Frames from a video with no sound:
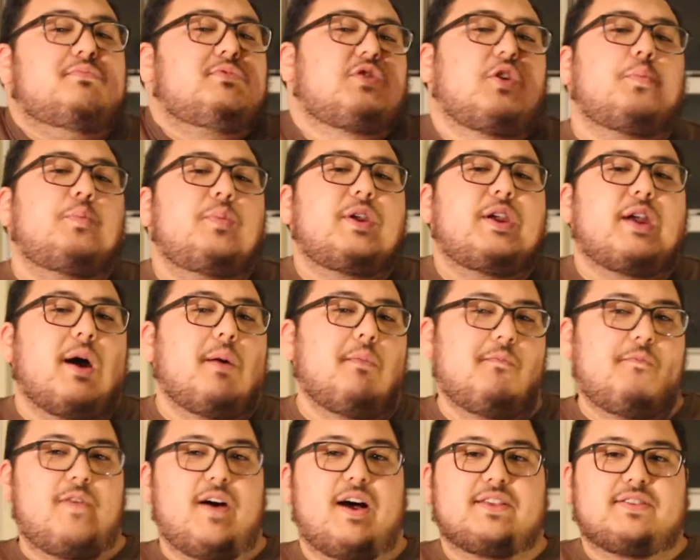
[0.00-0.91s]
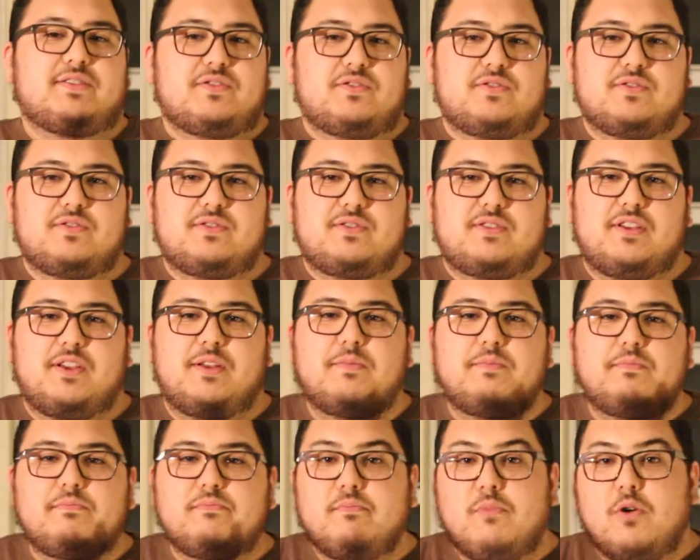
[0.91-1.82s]
don't become fossils,
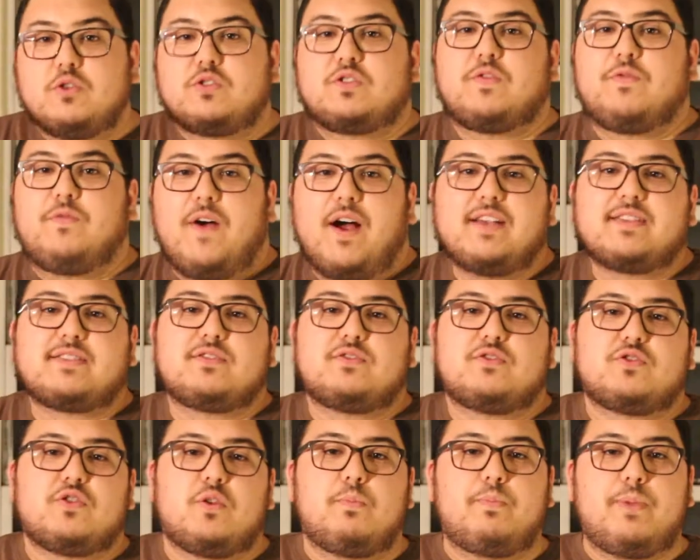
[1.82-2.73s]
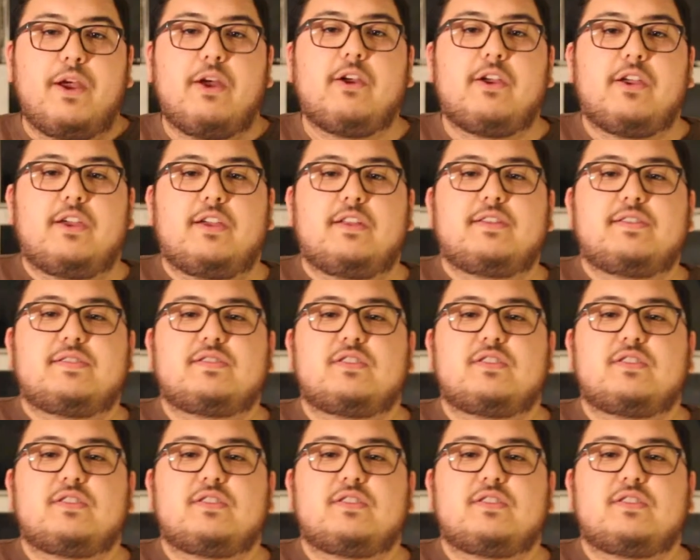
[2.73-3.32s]
and most fossils are buried,